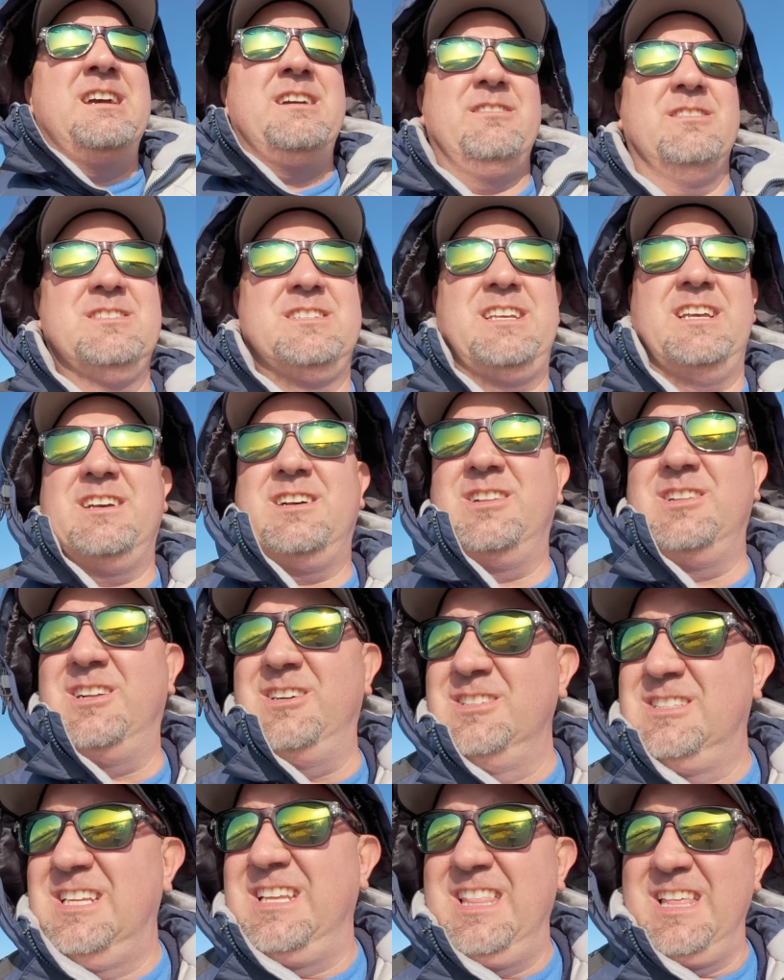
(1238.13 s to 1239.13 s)
You'll say
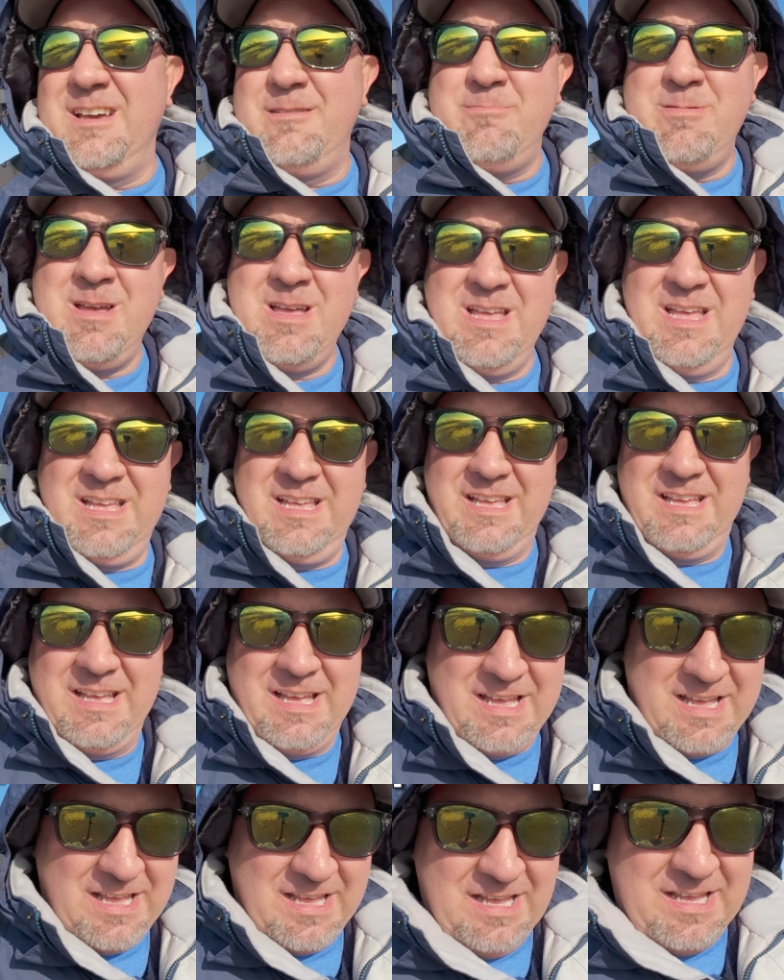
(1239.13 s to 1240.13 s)
hello to them
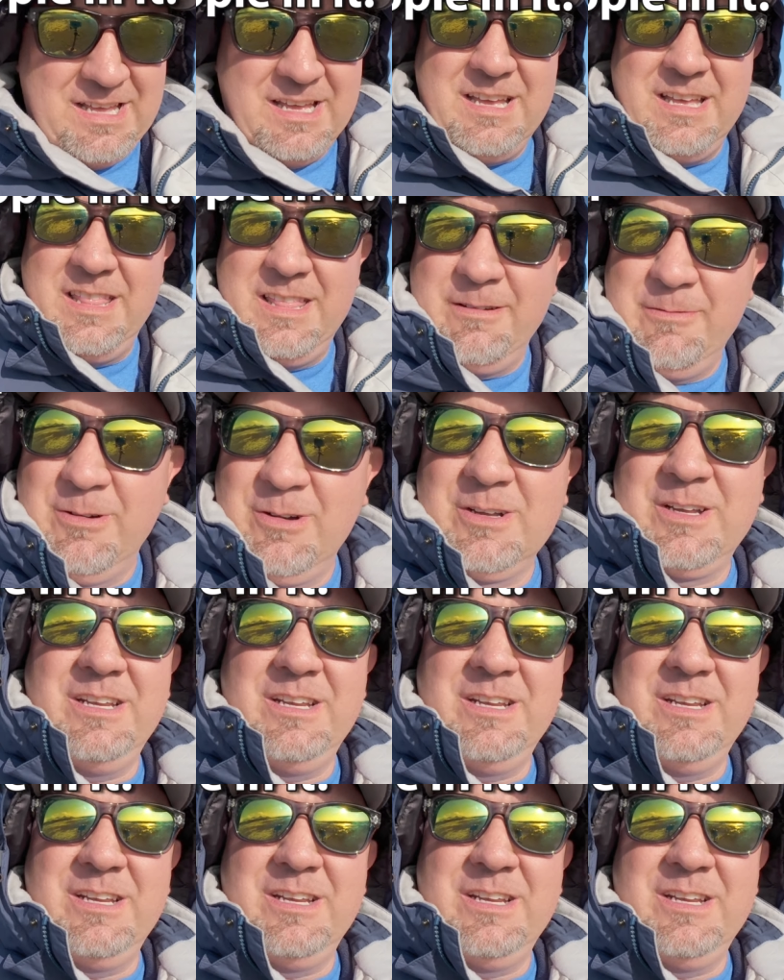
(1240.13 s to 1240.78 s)
and then we'll